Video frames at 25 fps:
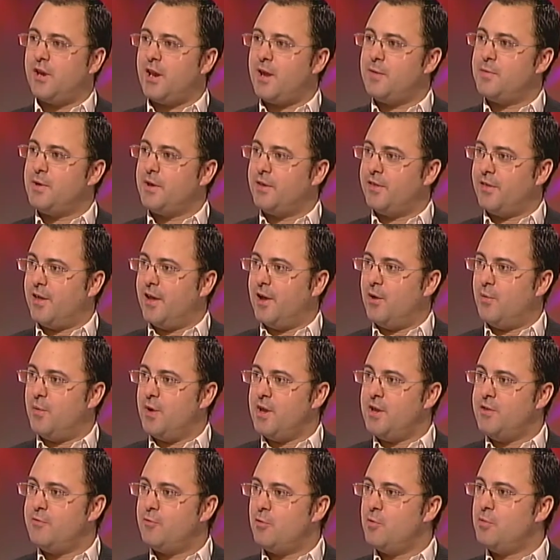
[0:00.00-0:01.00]
dynamic there
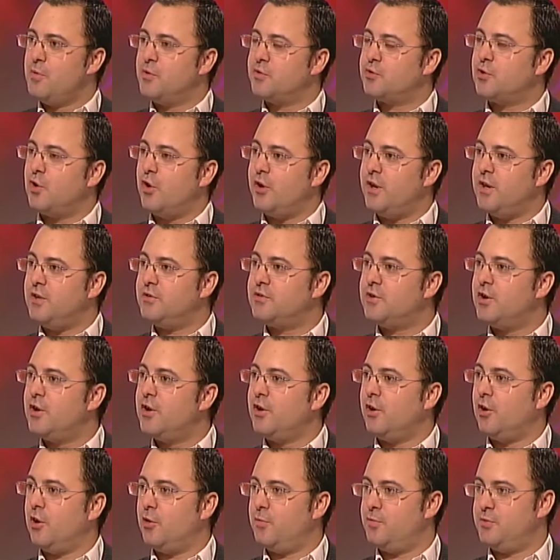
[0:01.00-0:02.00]
where you've almost got an
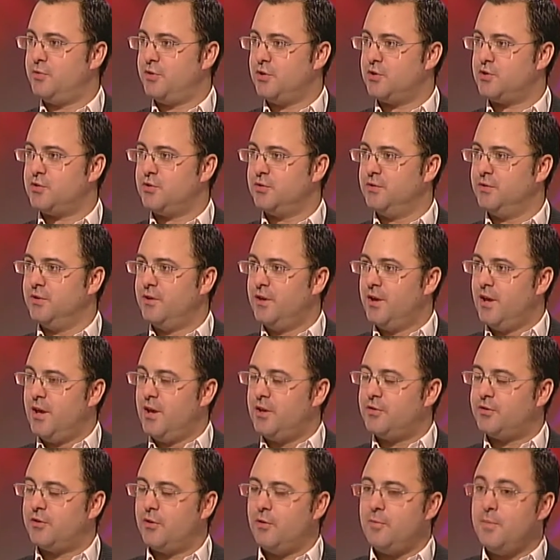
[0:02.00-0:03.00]
internal opposition.
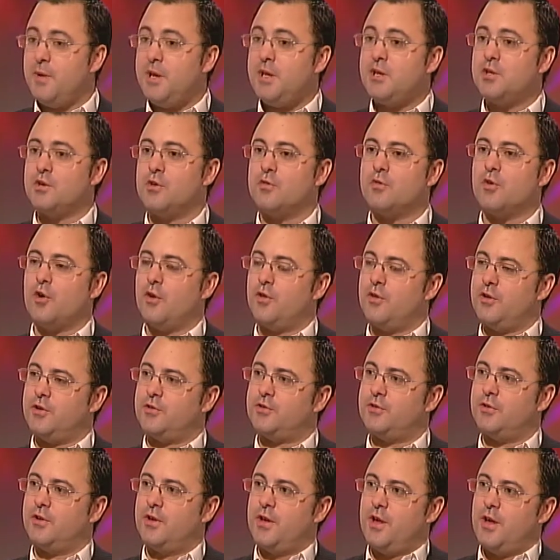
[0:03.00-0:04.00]
So the media have got
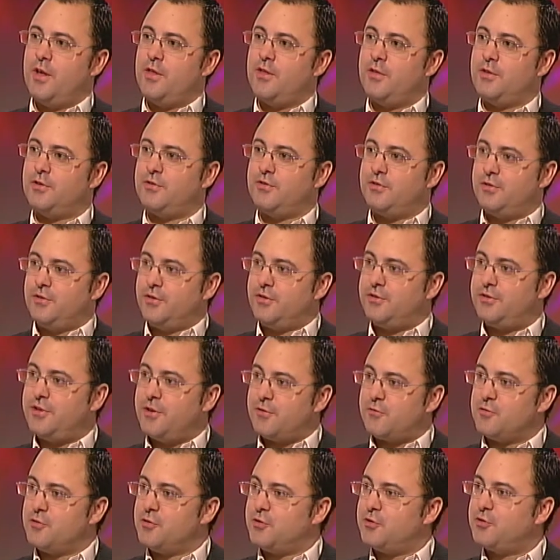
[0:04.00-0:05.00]
this
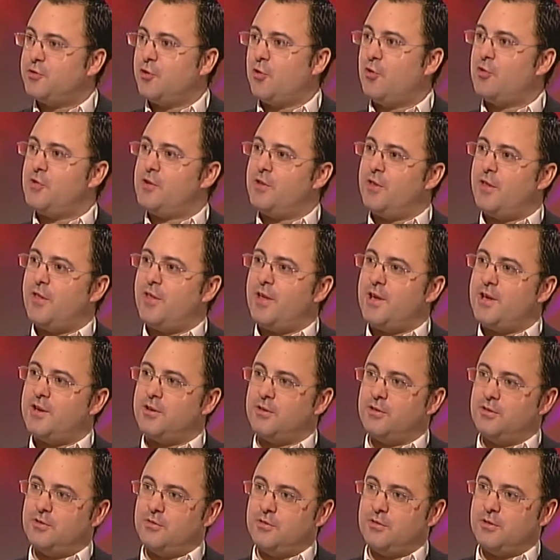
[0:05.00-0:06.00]
different story that they
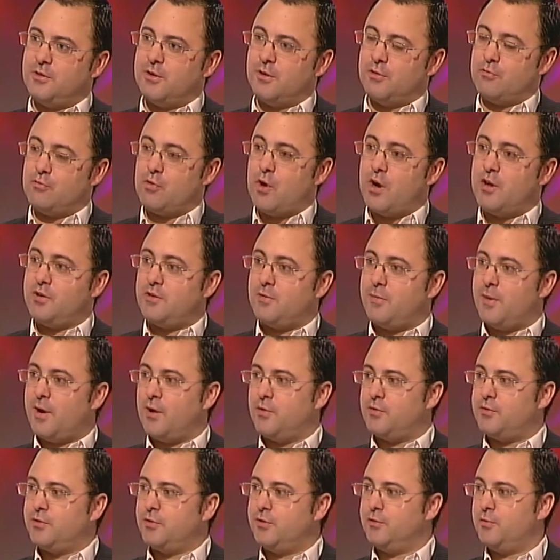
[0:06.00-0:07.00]
can write
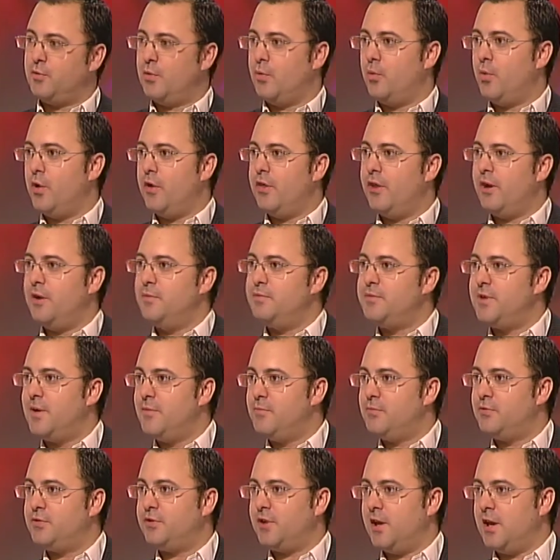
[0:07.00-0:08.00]
about, sort of, well, what are the Lib
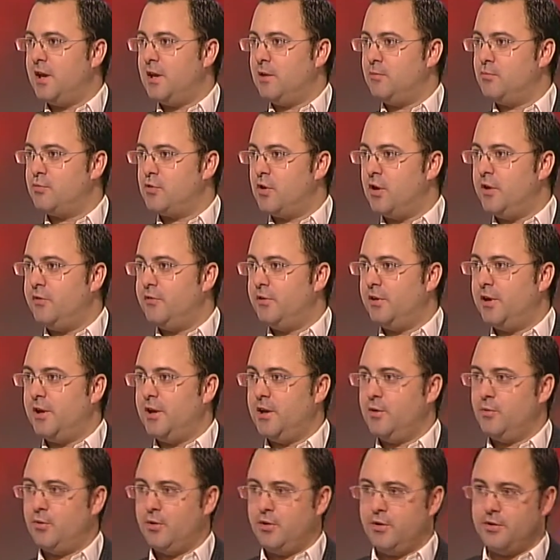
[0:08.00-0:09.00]
Dems saying
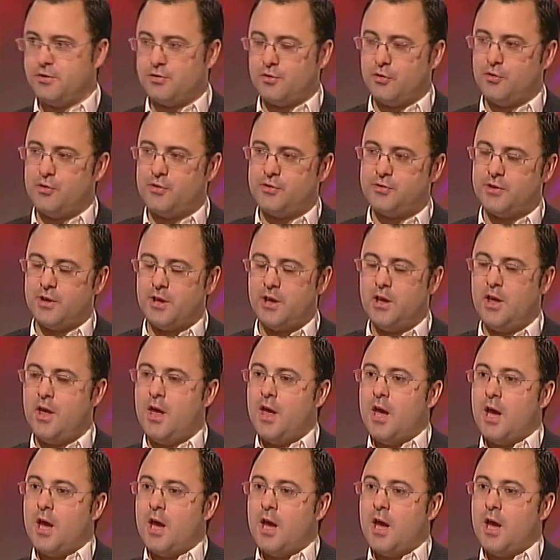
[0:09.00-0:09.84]
privately, what are the Tories saying?